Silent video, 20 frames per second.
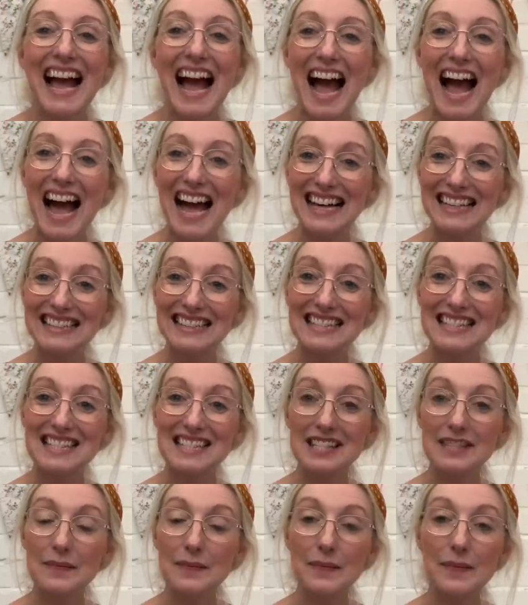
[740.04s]
and
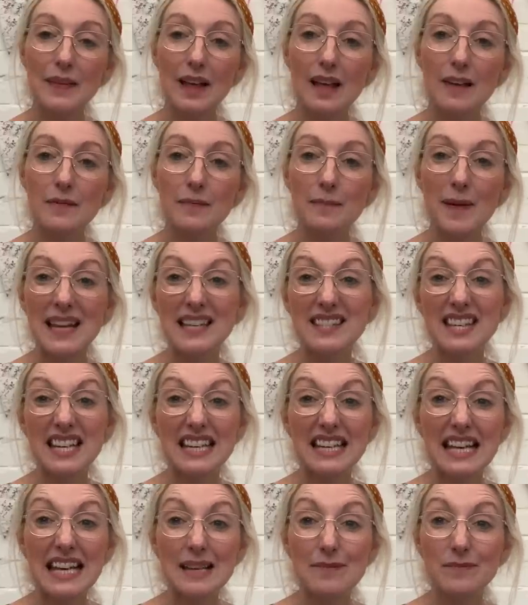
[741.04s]

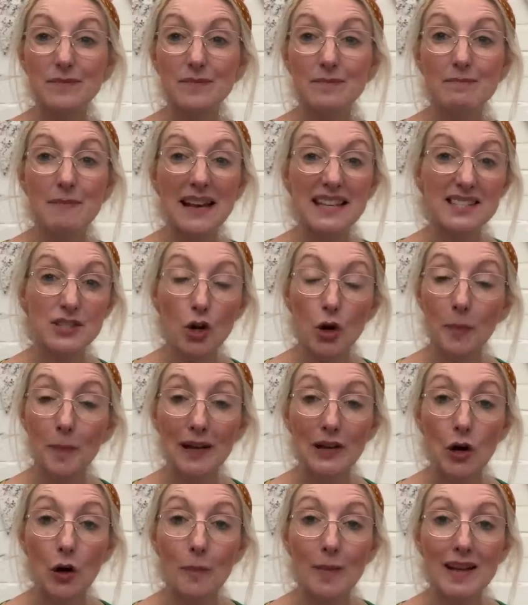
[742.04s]
basically messed it up a
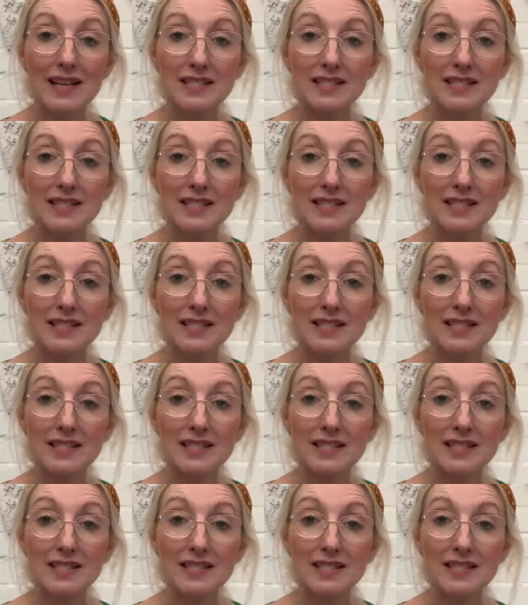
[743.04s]
little bit.